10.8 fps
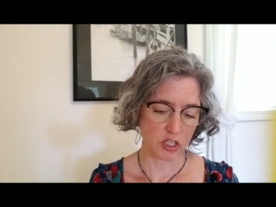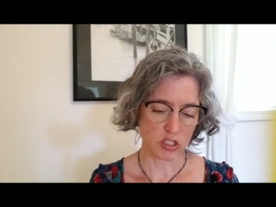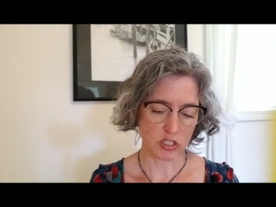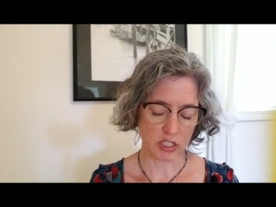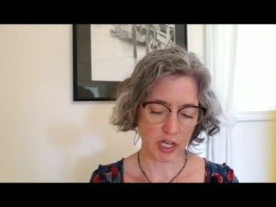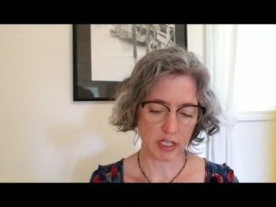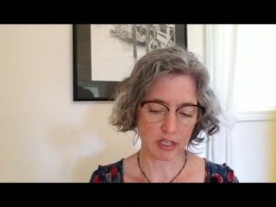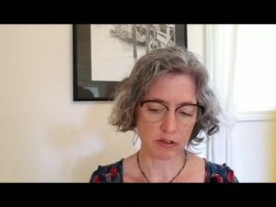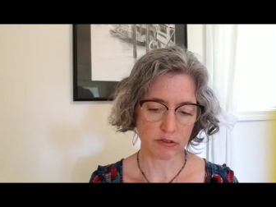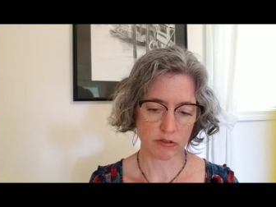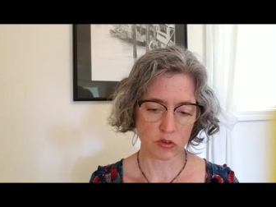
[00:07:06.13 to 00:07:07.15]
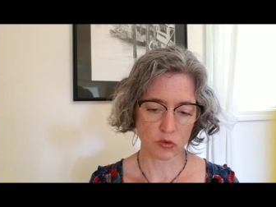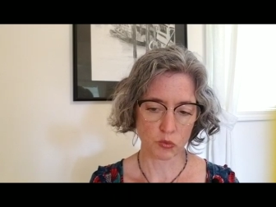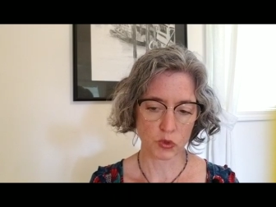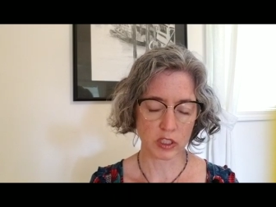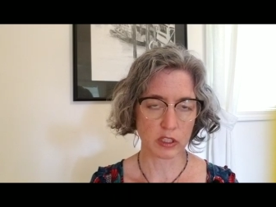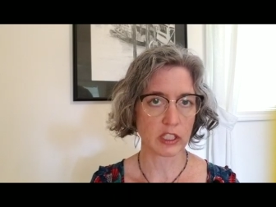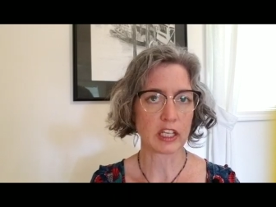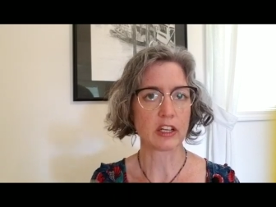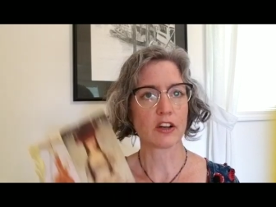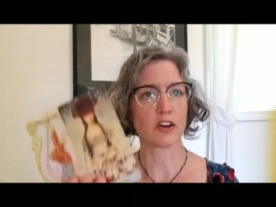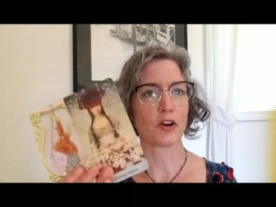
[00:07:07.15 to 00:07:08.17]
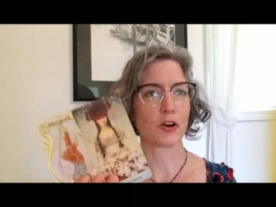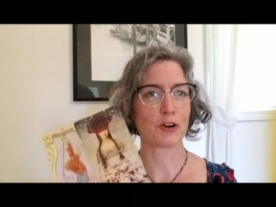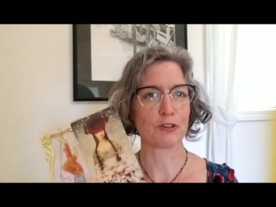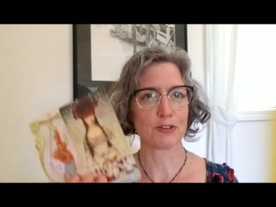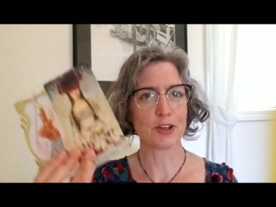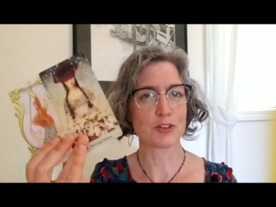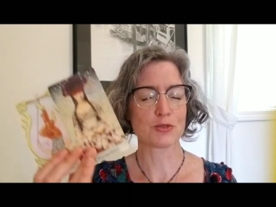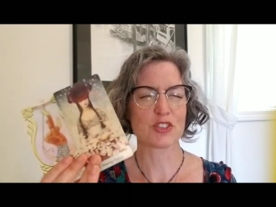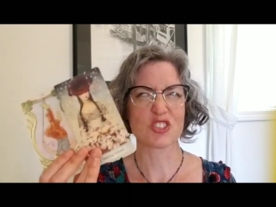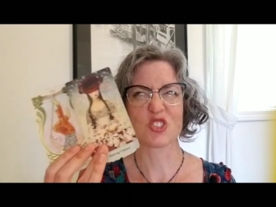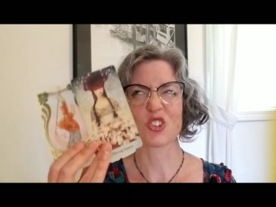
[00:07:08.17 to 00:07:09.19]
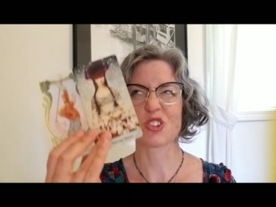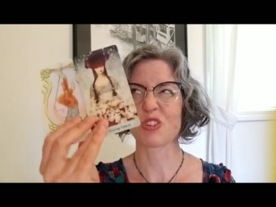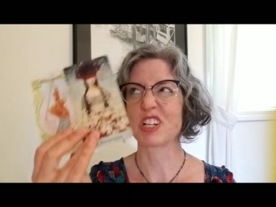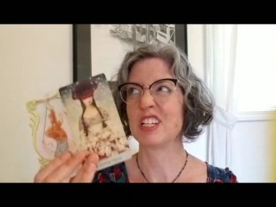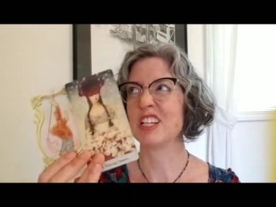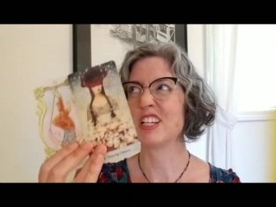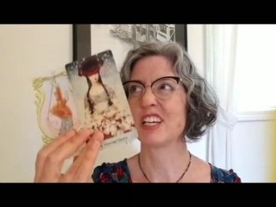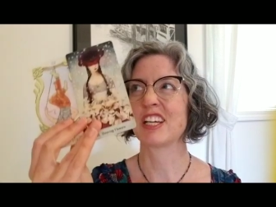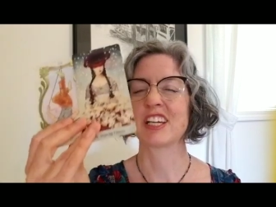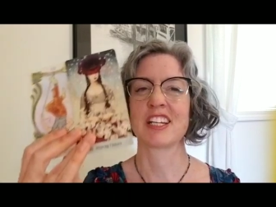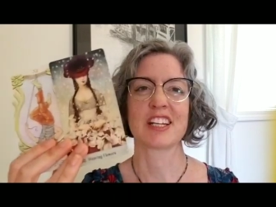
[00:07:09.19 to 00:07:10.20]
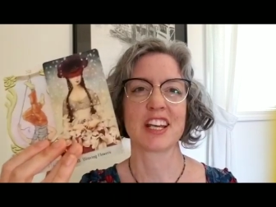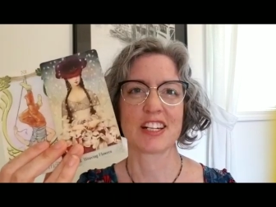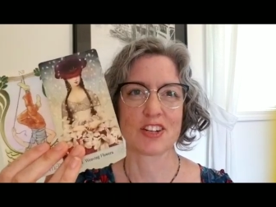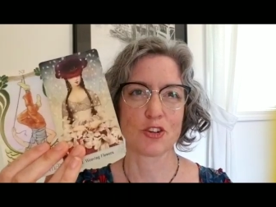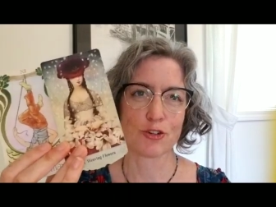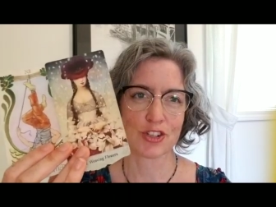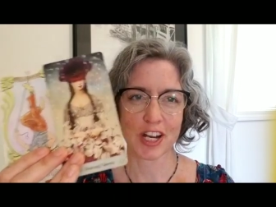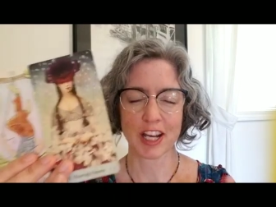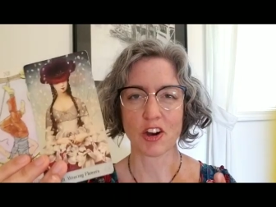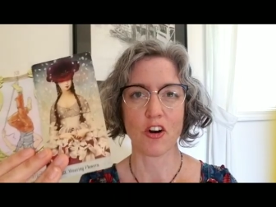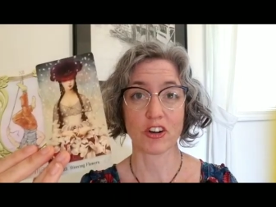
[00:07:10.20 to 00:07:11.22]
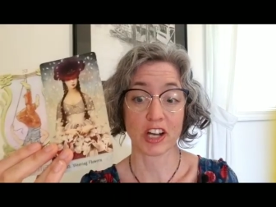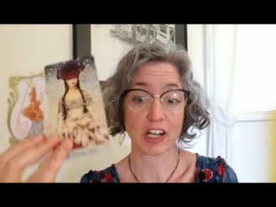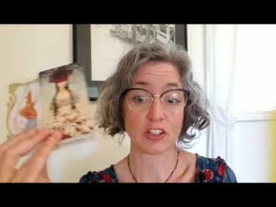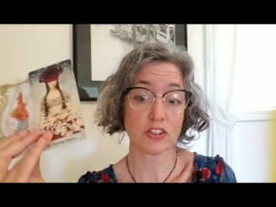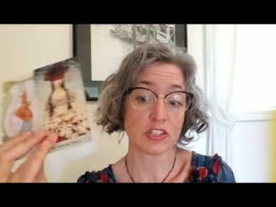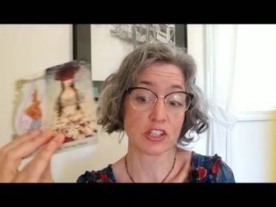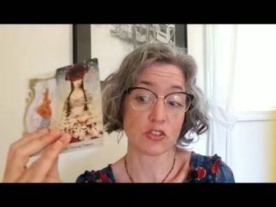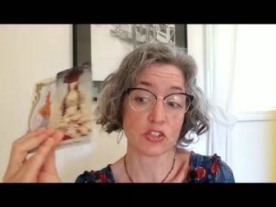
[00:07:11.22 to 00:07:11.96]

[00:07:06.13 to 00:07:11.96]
just kind of wiggling her fingers, which is sort of what knitting and, and crocheting all kind of looks like.